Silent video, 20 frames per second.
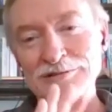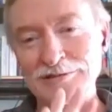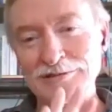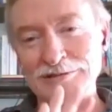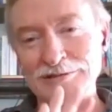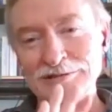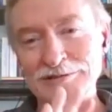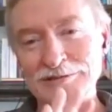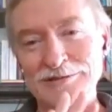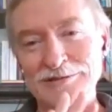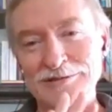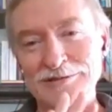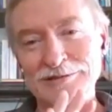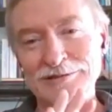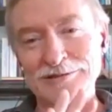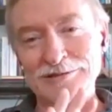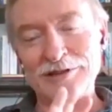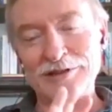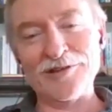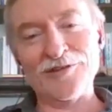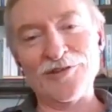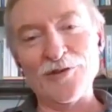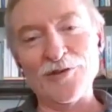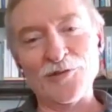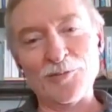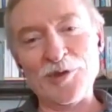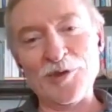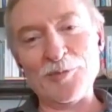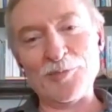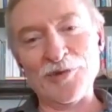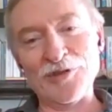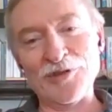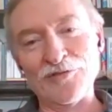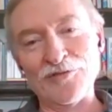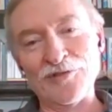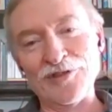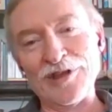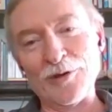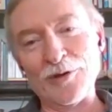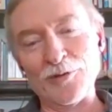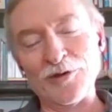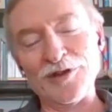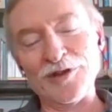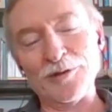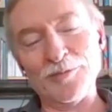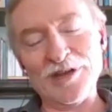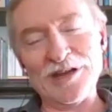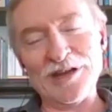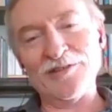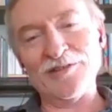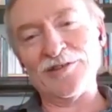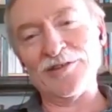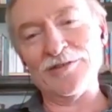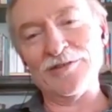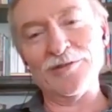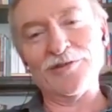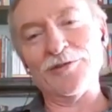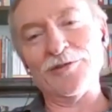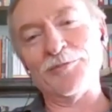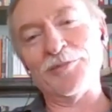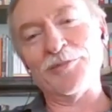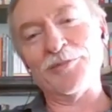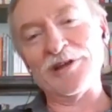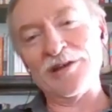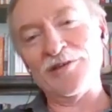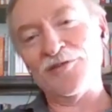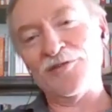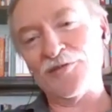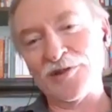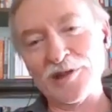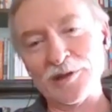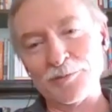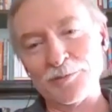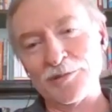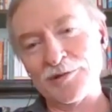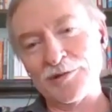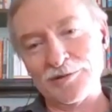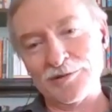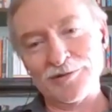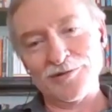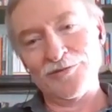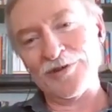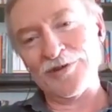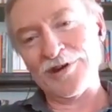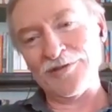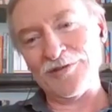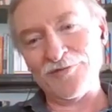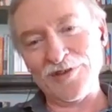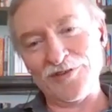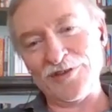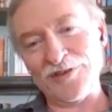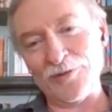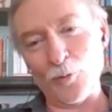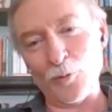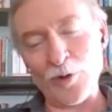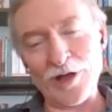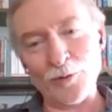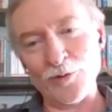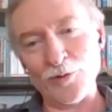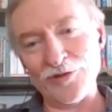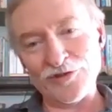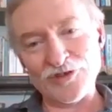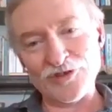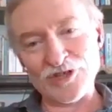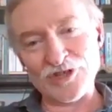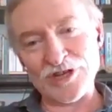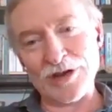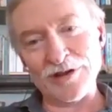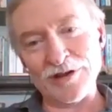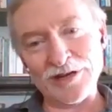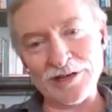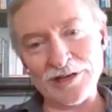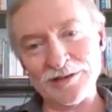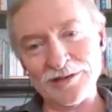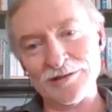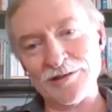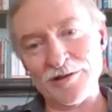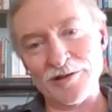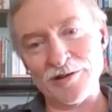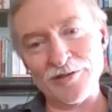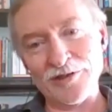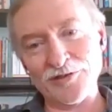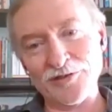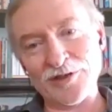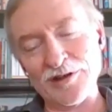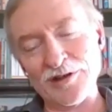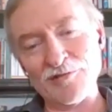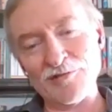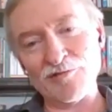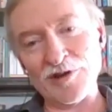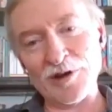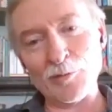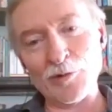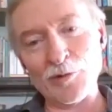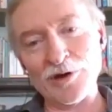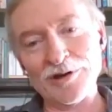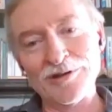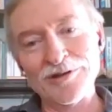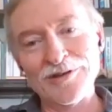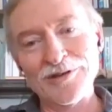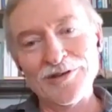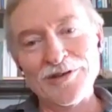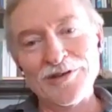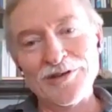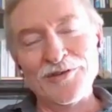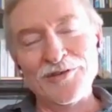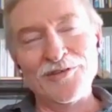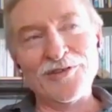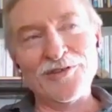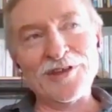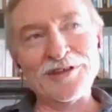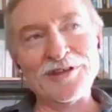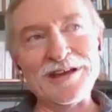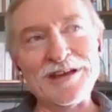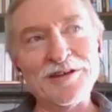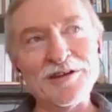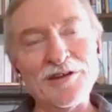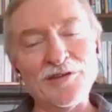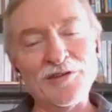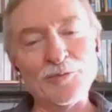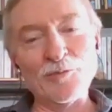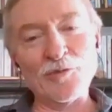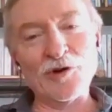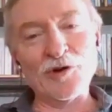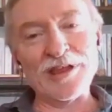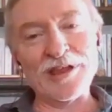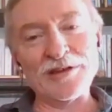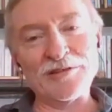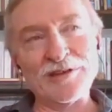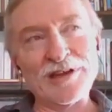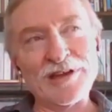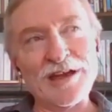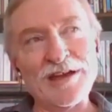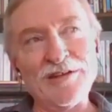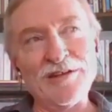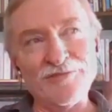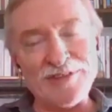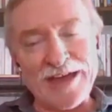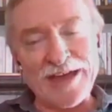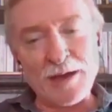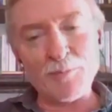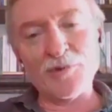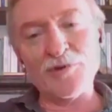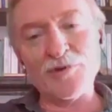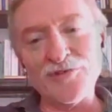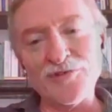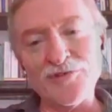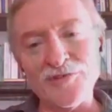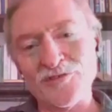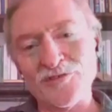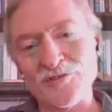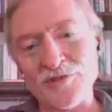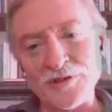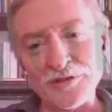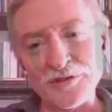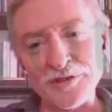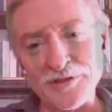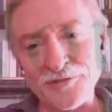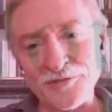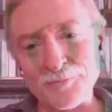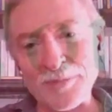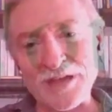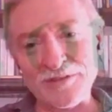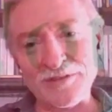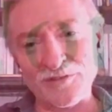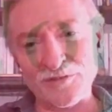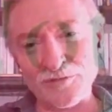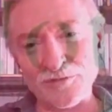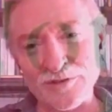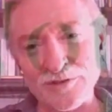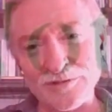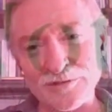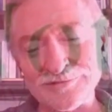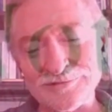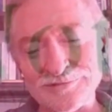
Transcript: Mm-hmm. There's those people over there. Wouldn't it be nice to do something nice for them? So it fits in right. well with charity and all this kind of thing. Solidarity is more like the kind of that person's struggle is my struggle.